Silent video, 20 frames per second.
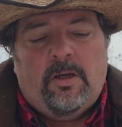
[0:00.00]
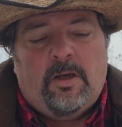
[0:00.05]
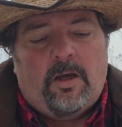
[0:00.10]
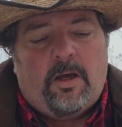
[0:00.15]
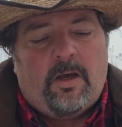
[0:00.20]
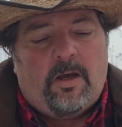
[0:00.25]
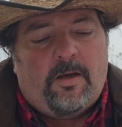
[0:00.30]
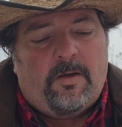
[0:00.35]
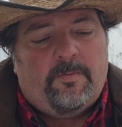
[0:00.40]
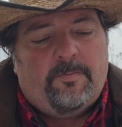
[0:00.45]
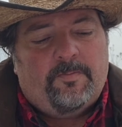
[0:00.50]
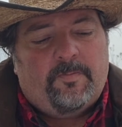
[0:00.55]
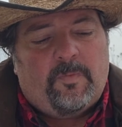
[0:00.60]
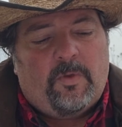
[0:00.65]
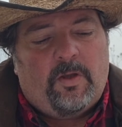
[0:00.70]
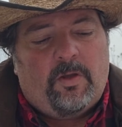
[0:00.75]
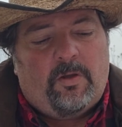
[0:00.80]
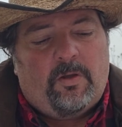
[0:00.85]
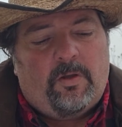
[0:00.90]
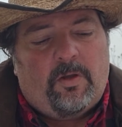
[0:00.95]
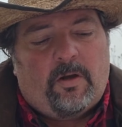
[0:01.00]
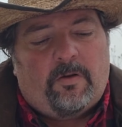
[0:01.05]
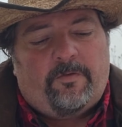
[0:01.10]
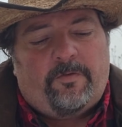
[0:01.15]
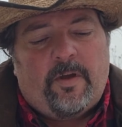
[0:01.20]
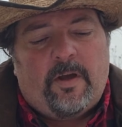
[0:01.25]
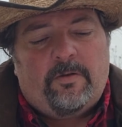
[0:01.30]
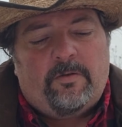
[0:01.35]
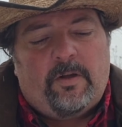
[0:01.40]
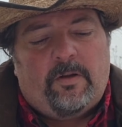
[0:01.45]
Our
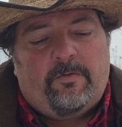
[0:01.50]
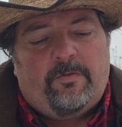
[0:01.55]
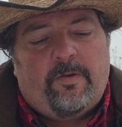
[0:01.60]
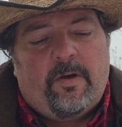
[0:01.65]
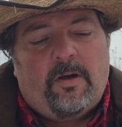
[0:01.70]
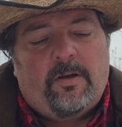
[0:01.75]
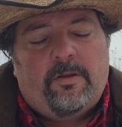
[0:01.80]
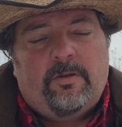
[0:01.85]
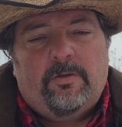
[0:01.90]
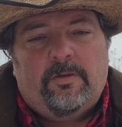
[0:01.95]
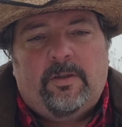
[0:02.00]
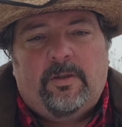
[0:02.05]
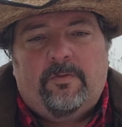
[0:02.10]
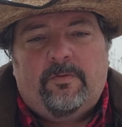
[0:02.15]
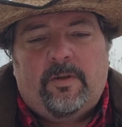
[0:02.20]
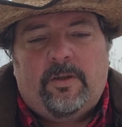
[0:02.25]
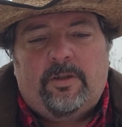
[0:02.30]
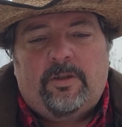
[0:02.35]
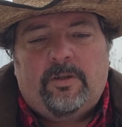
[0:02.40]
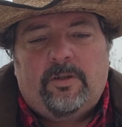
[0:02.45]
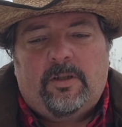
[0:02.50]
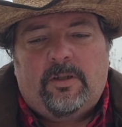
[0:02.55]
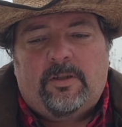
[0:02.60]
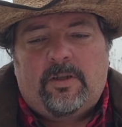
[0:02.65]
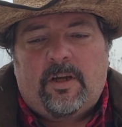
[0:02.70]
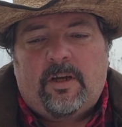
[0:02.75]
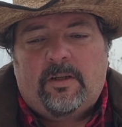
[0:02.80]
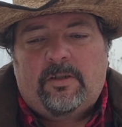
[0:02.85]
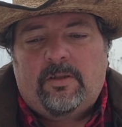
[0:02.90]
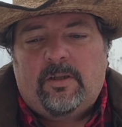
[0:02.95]
founding fathers envisioned that
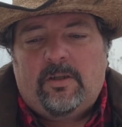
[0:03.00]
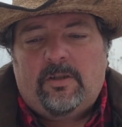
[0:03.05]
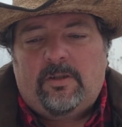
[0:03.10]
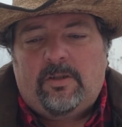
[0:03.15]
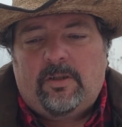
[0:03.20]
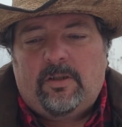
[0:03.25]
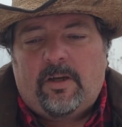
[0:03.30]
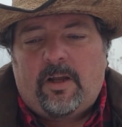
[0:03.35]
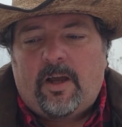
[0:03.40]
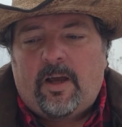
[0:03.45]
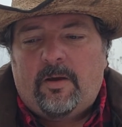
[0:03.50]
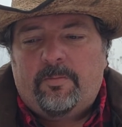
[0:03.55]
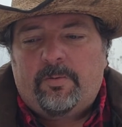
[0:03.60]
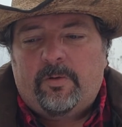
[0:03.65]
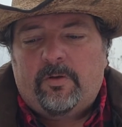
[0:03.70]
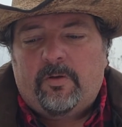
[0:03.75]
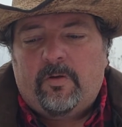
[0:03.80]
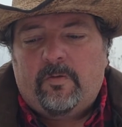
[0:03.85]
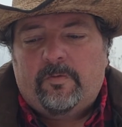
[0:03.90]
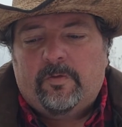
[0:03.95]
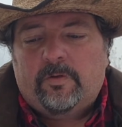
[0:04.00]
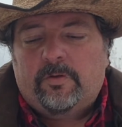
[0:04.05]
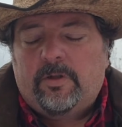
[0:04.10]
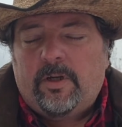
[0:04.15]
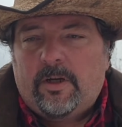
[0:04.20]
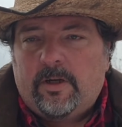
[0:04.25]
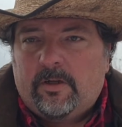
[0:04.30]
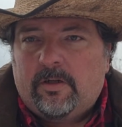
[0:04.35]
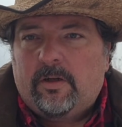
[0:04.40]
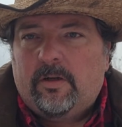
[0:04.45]
taxation happen over
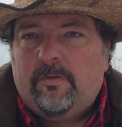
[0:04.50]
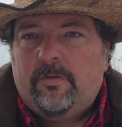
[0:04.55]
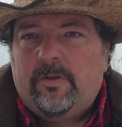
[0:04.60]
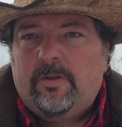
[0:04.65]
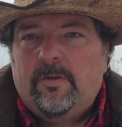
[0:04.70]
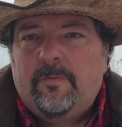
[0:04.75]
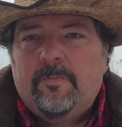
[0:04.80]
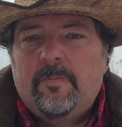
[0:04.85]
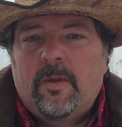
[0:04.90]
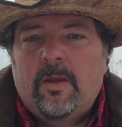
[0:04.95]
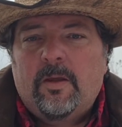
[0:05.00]
tariffs,